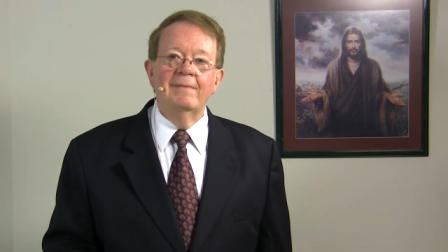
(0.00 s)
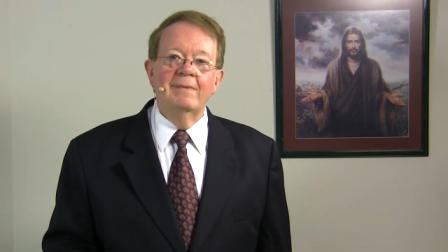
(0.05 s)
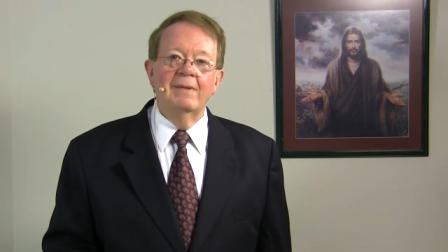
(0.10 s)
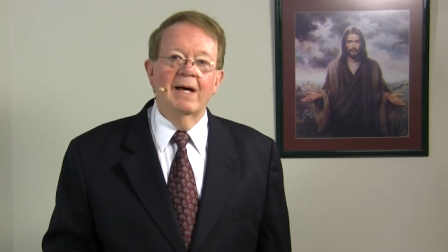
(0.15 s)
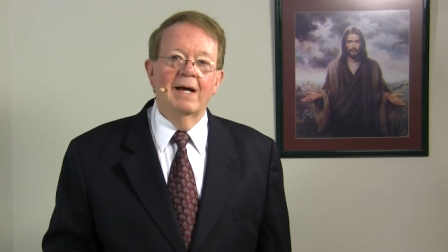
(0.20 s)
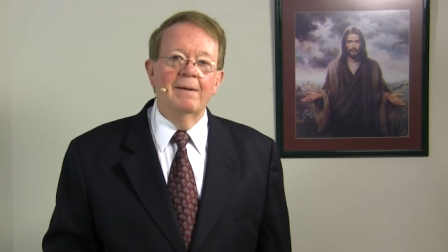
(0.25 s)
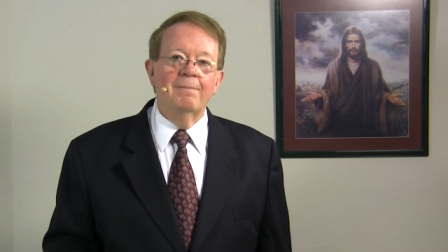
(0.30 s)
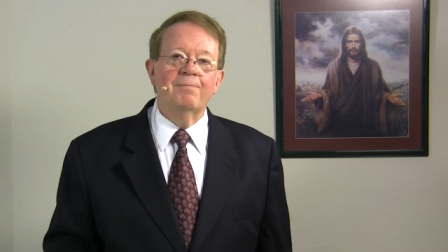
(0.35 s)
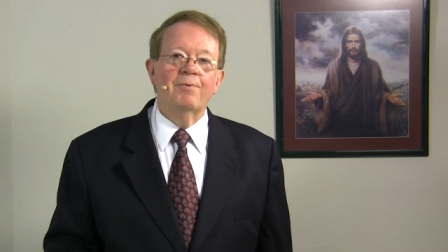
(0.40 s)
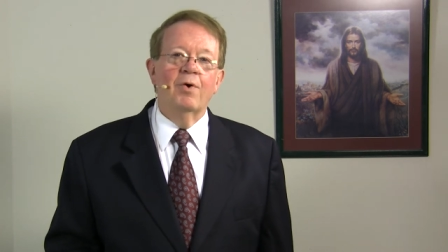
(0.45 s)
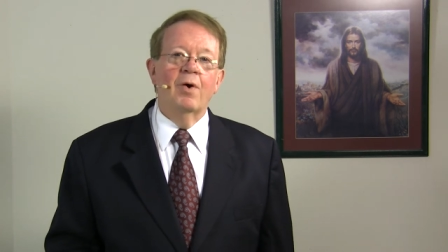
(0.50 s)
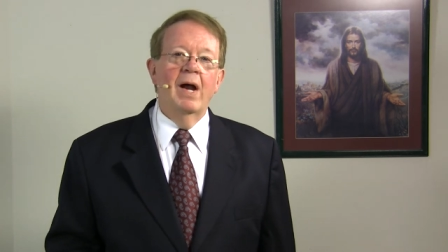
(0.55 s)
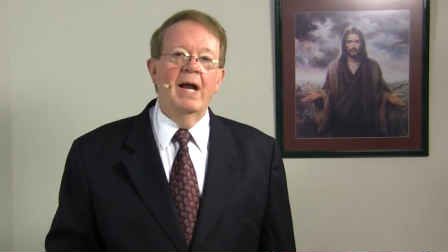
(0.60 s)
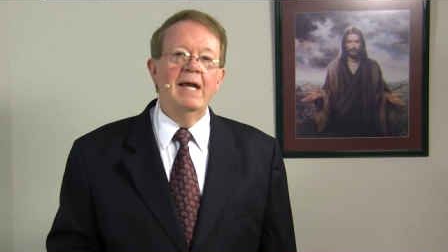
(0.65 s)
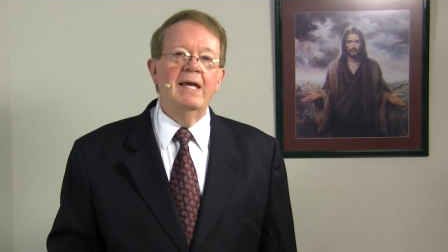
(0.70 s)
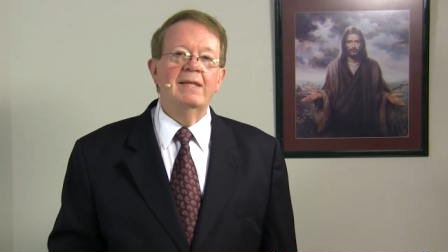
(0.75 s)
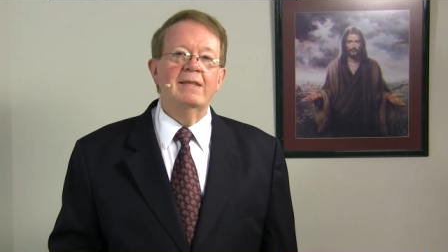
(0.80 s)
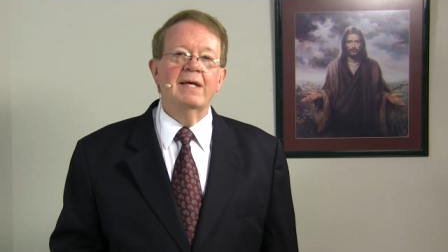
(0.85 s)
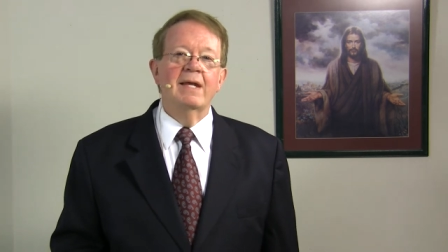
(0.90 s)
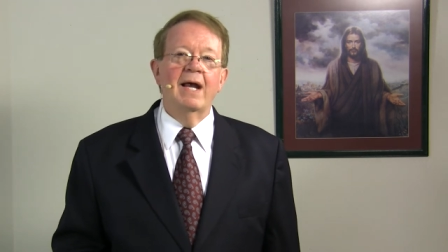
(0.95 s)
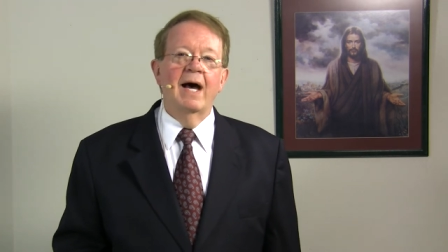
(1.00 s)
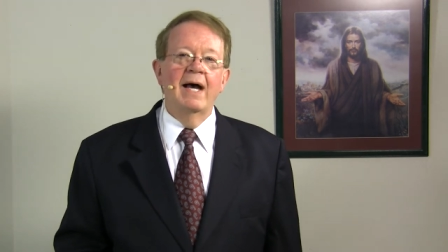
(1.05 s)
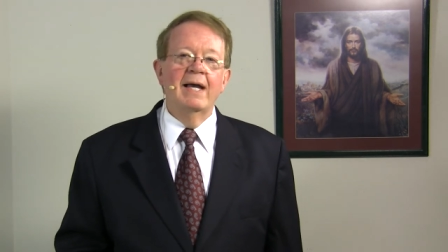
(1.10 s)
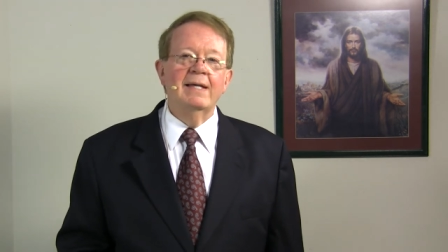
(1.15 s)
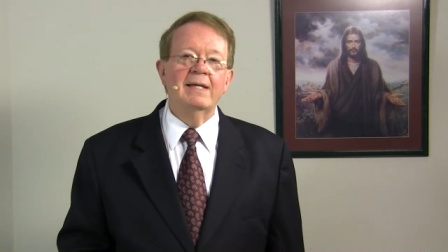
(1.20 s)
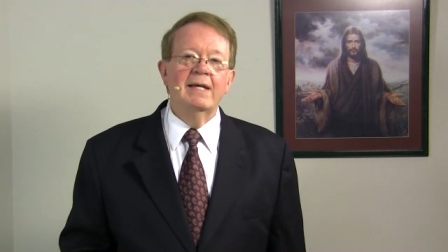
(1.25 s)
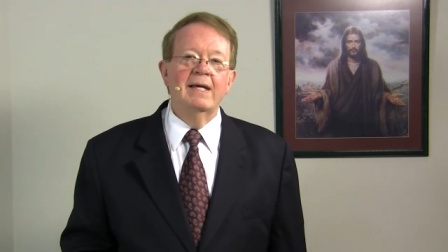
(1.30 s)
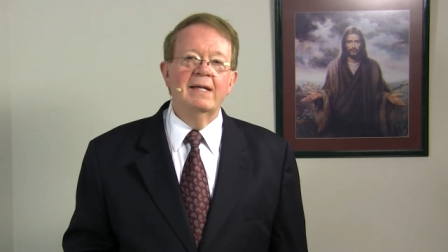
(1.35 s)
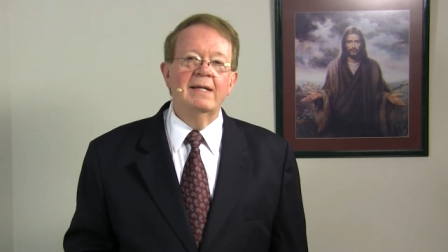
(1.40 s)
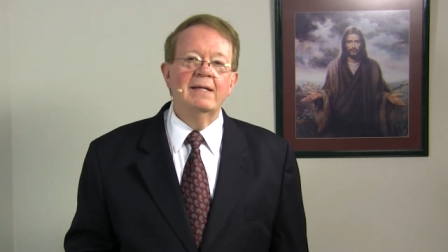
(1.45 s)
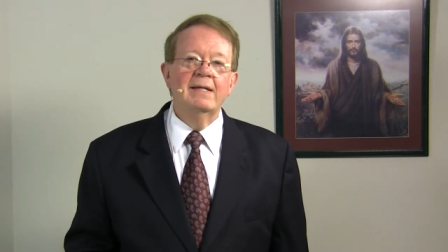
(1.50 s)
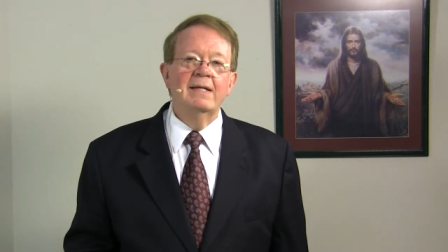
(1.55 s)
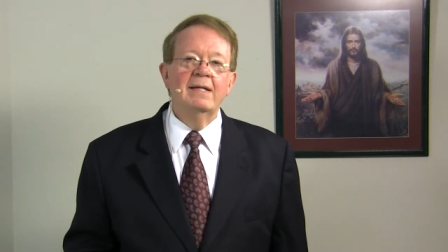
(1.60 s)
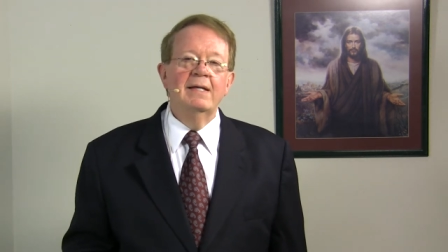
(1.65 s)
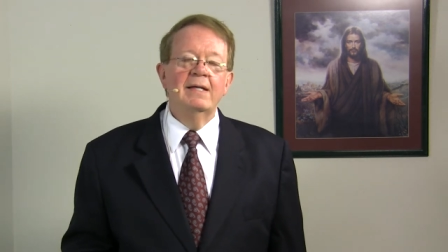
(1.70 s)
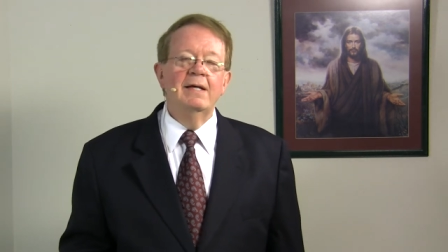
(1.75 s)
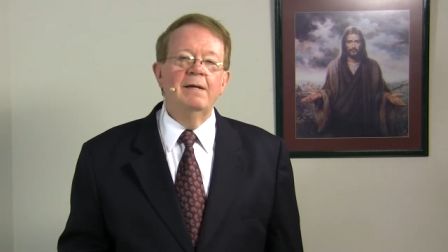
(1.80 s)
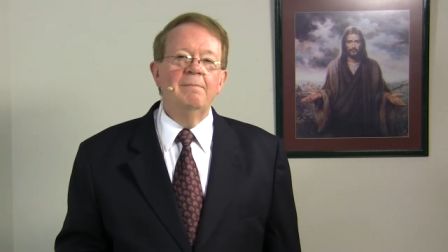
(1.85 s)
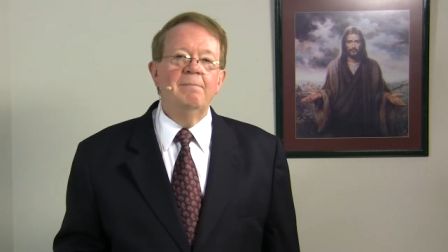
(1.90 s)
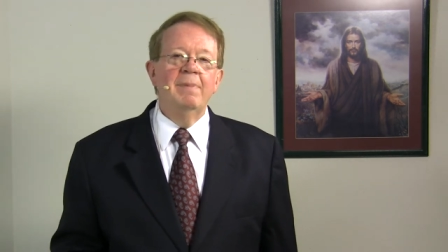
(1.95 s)
I pray that I can
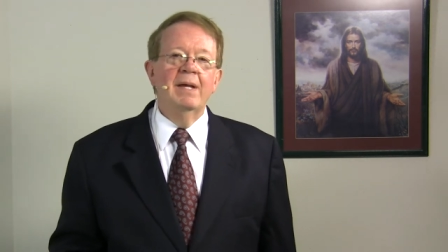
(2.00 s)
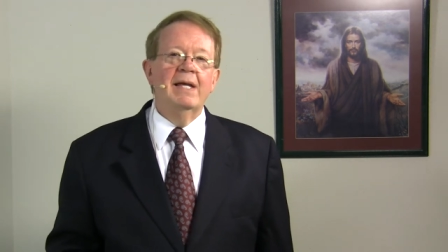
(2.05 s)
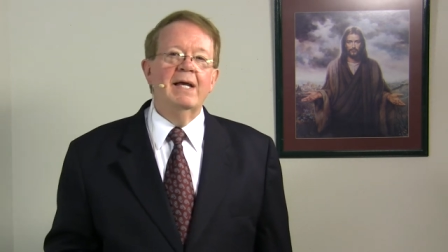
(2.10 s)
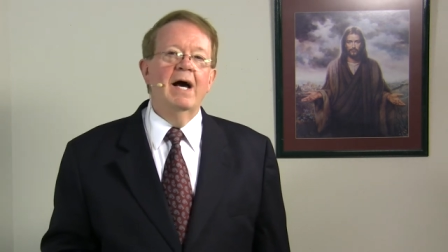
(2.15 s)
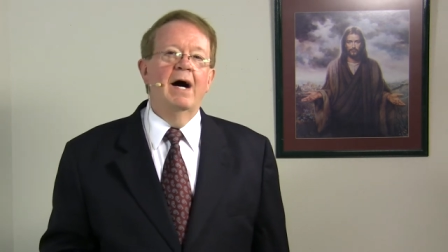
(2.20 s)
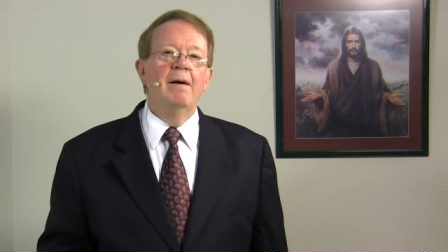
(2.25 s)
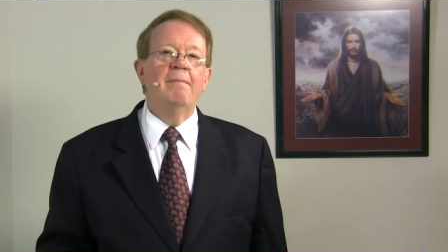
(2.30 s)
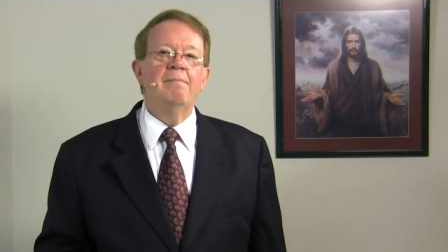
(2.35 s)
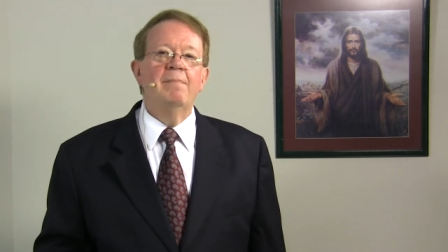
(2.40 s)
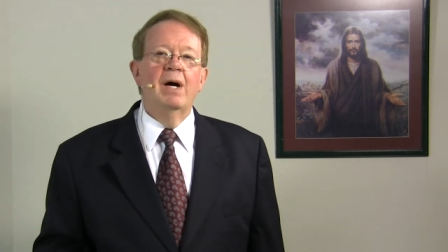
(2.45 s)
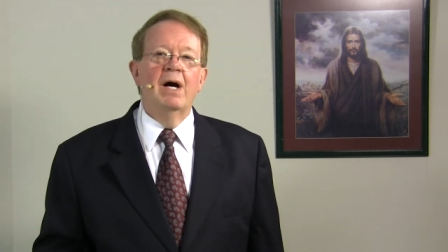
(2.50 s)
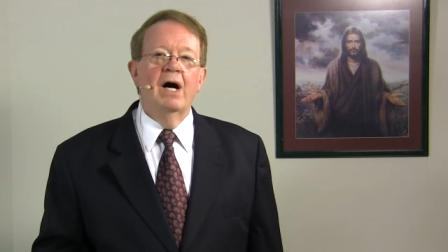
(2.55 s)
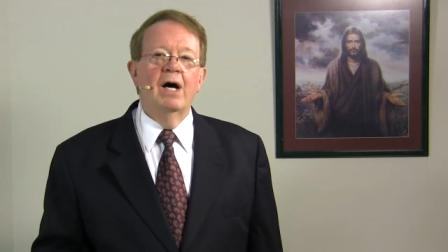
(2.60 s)
become